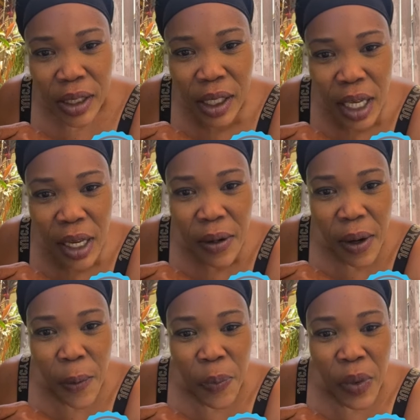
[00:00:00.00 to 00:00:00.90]

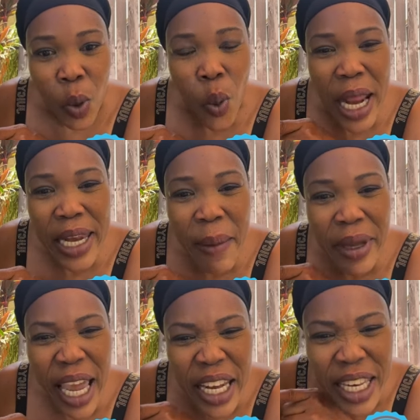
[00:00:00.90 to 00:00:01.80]
See? When
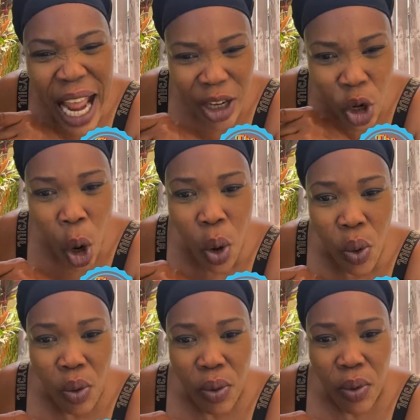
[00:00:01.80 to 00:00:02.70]
them get that
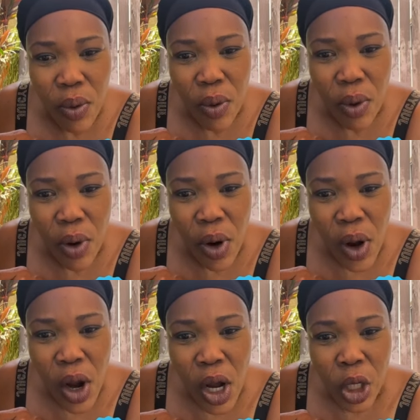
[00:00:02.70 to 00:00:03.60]
now
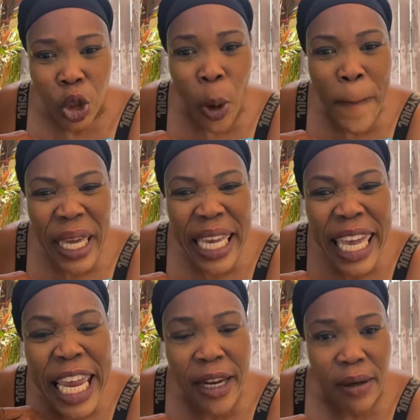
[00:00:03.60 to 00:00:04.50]
to
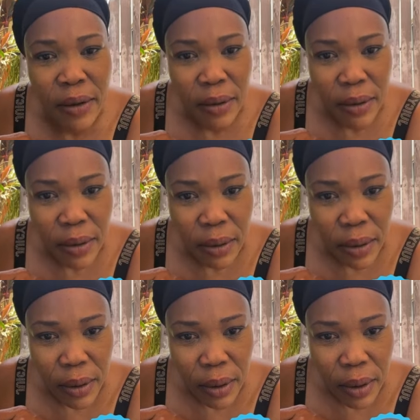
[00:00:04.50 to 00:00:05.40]
begin,
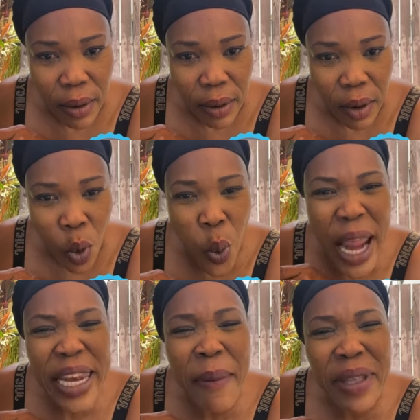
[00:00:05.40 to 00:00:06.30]

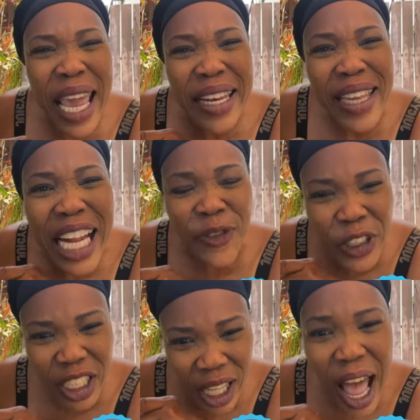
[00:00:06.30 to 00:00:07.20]
when them get
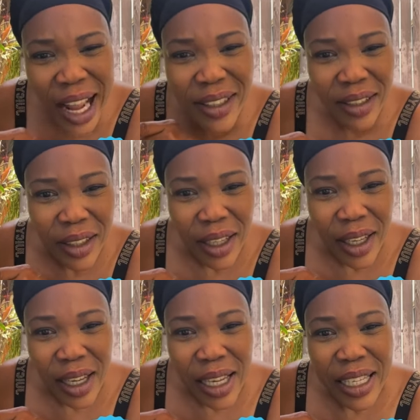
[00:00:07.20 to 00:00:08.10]
that to start,
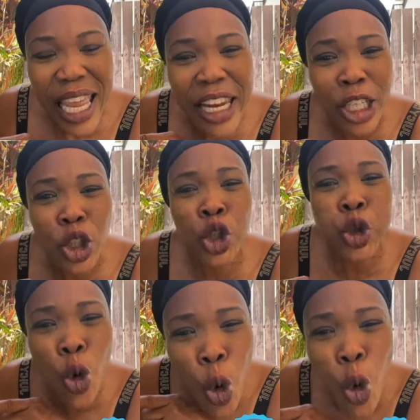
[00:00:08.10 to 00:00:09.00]
then the
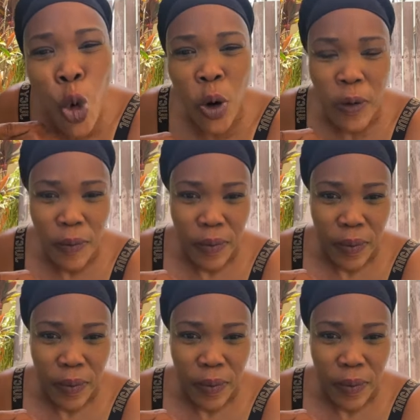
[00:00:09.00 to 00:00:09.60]
true